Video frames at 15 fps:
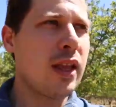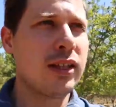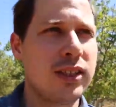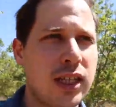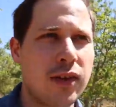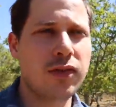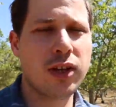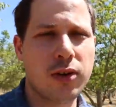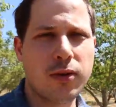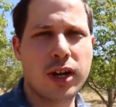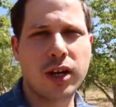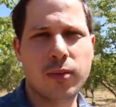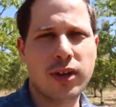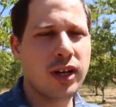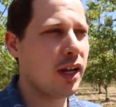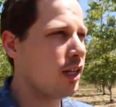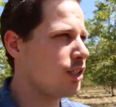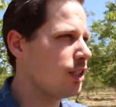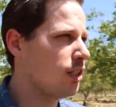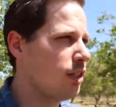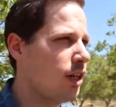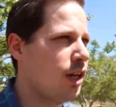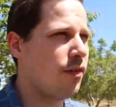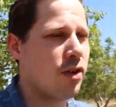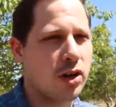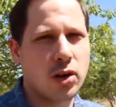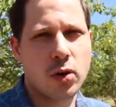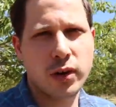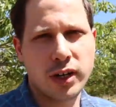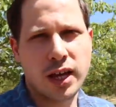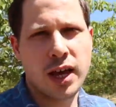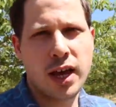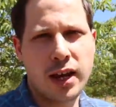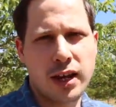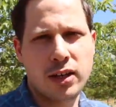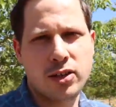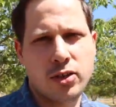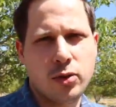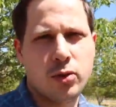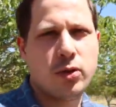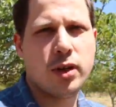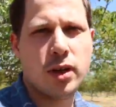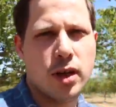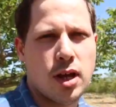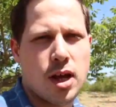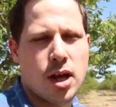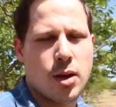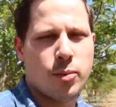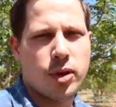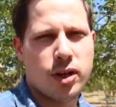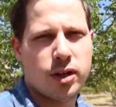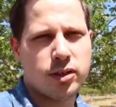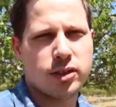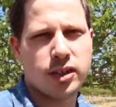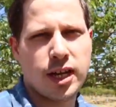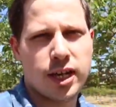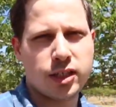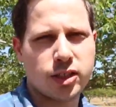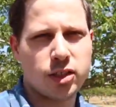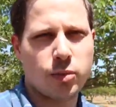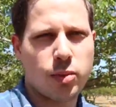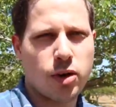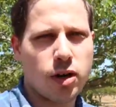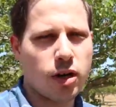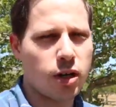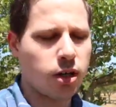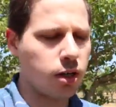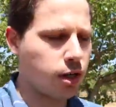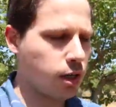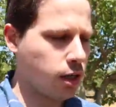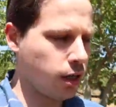It's definitely a recommendation if you're going to head into Pinnacles National Park